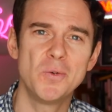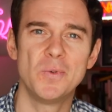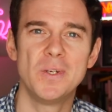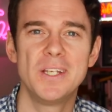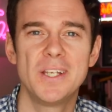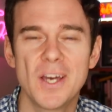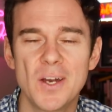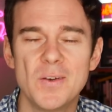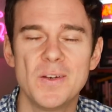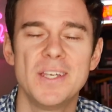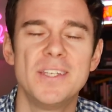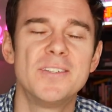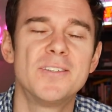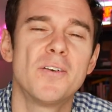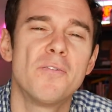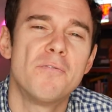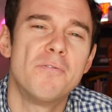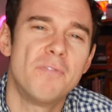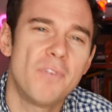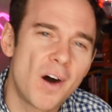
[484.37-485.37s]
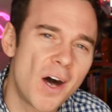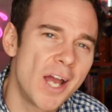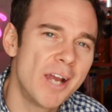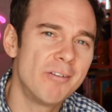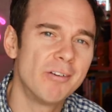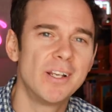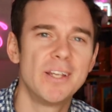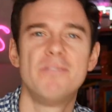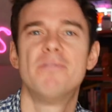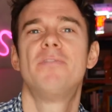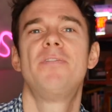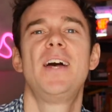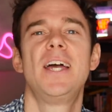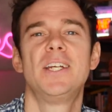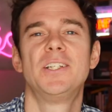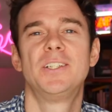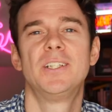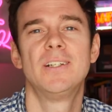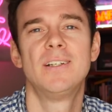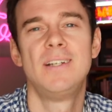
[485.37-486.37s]
We know it's a viral
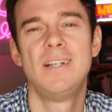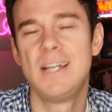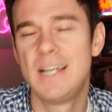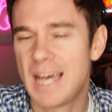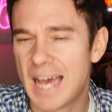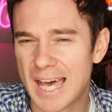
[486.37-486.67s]
infection.